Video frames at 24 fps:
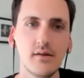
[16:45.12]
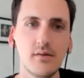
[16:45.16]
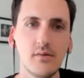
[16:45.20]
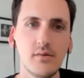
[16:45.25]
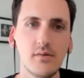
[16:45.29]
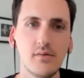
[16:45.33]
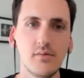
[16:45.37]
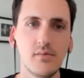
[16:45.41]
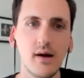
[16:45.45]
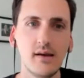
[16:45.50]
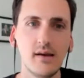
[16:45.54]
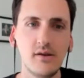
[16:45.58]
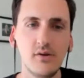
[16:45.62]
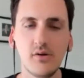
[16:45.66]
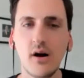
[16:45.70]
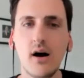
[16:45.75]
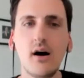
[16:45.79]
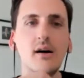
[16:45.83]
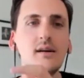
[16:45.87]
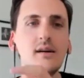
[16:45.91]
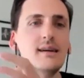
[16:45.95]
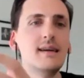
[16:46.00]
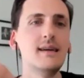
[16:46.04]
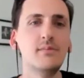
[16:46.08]
When you
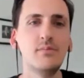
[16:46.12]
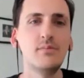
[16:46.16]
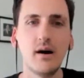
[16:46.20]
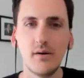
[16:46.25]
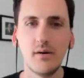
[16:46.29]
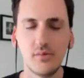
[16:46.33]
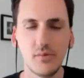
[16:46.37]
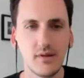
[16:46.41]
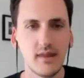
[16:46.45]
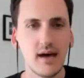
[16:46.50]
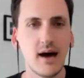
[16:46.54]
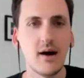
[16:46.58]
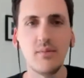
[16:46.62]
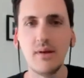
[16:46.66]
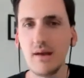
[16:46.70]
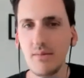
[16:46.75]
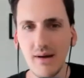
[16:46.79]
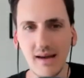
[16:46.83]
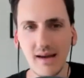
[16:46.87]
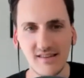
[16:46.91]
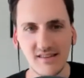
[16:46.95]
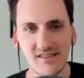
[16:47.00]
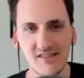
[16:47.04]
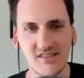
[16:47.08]
can't keep up with how many
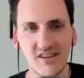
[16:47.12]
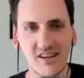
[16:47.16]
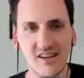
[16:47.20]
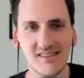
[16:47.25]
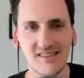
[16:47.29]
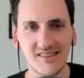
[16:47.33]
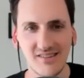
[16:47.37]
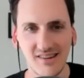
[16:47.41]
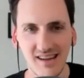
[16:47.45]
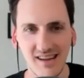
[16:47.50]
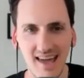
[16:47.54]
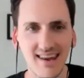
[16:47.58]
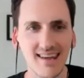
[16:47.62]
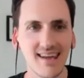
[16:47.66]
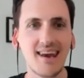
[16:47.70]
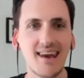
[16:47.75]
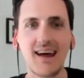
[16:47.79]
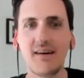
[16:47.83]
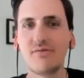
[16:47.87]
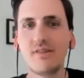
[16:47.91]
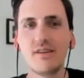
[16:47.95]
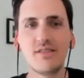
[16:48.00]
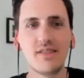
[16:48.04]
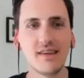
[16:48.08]
messages you're getting and
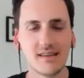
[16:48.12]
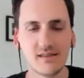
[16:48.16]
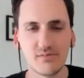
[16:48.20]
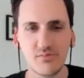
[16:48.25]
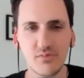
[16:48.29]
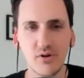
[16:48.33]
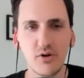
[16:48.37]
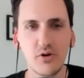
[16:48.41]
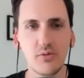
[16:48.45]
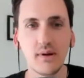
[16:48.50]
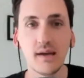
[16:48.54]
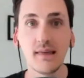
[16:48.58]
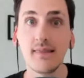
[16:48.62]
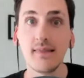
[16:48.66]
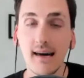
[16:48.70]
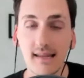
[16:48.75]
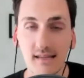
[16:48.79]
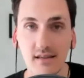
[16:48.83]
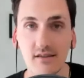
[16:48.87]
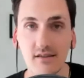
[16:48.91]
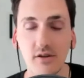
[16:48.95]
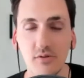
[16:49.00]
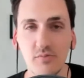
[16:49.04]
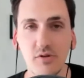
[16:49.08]
everything's booming,
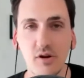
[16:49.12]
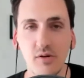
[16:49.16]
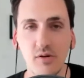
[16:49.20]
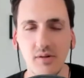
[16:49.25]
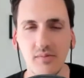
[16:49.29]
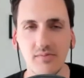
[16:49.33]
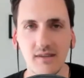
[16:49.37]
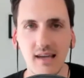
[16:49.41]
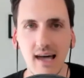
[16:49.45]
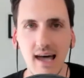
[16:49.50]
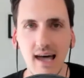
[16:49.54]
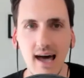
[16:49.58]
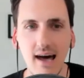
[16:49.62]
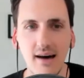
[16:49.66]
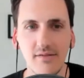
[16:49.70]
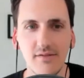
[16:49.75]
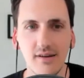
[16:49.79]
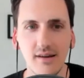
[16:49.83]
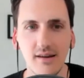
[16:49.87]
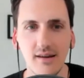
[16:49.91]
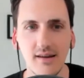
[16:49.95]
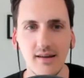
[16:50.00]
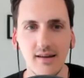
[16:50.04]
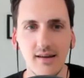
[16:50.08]
that's a good problem to have.
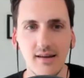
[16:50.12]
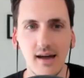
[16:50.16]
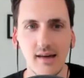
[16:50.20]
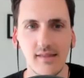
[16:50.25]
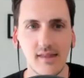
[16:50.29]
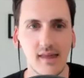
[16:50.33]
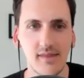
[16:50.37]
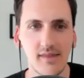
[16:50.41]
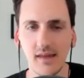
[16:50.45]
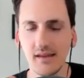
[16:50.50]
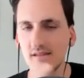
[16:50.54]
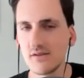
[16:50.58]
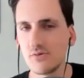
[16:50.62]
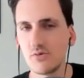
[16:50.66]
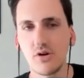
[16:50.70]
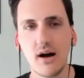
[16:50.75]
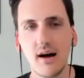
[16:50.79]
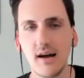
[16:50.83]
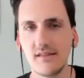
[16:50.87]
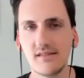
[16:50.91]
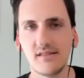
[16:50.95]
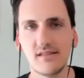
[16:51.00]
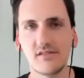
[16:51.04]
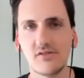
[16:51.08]
And then there's all
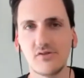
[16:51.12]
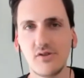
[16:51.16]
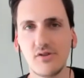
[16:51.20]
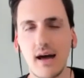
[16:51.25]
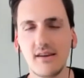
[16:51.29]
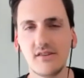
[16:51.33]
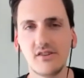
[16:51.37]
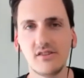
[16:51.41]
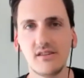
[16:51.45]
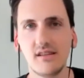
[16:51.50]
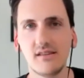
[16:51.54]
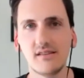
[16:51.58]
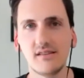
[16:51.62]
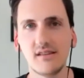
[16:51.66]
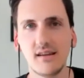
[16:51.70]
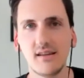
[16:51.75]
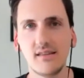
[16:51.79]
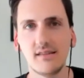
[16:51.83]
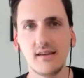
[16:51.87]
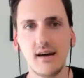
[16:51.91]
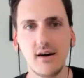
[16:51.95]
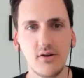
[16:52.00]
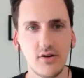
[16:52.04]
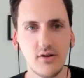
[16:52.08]
kinds of strategies I
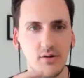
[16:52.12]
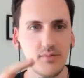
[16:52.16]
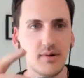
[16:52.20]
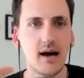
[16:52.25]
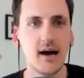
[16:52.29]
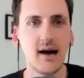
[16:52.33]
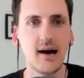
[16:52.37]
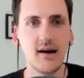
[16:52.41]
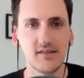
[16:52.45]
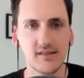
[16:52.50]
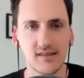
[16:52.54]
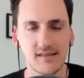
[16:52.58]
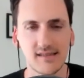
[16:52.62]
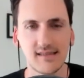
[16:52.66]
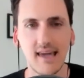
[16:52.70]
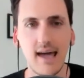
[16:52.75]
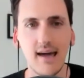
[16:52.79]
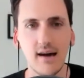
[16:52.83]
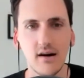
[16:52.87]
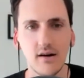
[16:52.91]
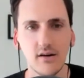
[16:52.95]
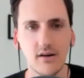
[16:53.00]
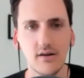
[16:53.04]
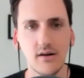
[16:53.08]
can tell you about how to
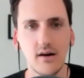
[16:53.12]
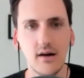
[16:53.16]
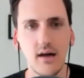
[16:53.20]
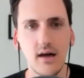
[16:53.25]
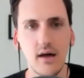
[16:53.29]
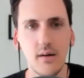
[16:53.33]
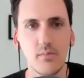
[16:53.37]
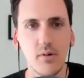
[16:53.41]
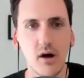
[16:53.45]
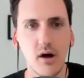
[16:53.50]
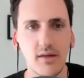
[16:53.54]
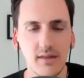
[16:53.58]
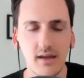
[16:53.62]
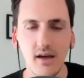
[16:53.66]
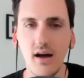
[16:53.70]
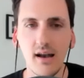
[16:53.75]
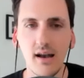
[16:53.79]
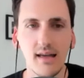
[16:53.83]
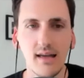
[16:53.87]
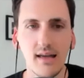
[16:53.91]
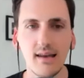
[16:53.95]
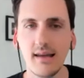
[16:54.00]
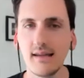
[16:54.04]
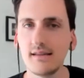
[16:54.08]
scale. But in the
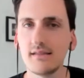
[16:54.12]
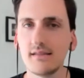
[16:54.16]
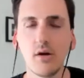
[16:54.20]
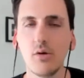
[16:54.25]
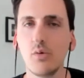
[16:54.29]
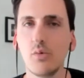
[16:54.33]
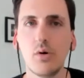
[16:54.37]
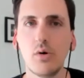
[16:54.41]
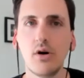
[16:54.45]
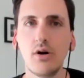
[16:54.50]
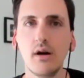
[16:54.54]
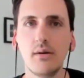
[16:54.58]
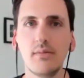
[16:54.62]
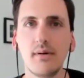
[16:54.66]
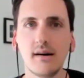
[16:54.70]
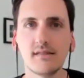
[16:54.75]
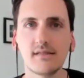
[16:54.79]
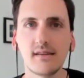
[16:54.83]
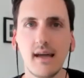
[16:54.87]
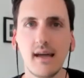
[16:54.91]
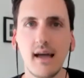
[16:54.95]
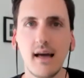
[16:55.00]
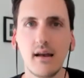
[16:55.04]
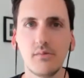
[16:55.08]
early days, don't worry about
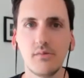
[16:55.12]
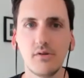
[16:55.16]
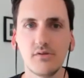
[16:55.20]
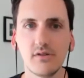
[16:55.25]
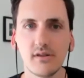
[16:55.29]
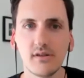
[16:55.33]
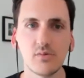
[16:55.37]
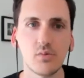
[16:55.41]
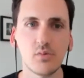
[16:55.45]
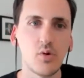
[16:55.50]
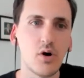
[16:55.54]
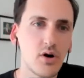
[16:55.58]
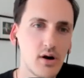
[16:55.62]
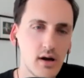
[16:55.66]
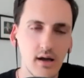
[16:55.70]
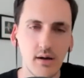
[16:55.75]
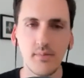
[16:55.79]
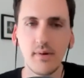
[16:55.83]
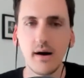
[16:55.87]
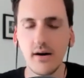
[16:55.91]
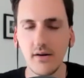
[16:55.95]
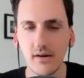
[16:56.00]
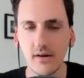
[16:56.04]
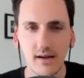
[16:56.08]
scalable. Just worry
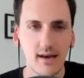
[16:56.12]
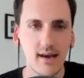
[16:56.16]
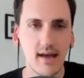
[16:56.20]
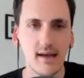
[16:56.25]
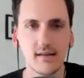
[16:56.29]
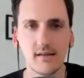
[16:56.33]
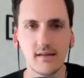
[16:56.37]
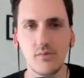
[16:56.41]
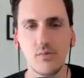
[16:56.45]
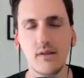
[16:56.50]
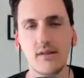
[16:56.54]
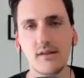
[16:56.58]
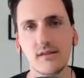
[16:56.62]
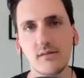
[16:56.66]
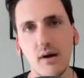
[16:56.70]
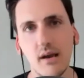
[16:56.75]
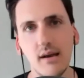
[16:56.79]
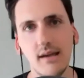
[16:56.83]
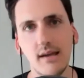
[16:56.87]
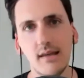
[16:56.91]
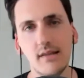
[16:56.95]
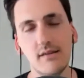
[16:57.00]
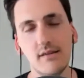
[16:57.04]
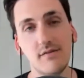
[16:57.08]
about connecting with as
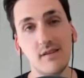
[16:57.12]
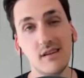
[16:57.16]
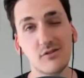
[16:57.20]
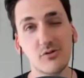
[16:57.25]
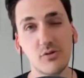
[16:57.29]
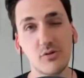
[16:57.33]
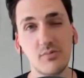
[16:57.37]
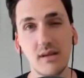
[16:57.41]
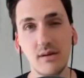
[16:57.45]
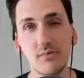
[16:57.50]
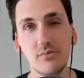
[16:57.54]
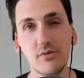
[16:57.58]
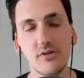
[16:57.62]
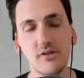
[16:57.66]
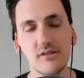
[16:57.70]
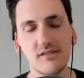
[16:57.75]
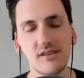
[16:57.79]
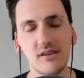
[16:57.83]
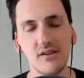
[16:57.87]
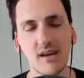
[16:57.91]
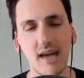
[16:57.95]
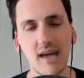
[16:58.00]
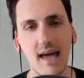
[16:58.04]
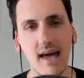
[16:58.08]
many individual people
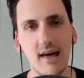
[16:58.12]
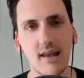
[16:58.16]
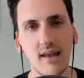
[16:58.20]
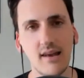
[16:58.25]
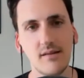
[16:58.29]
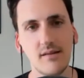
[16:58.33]
as you can.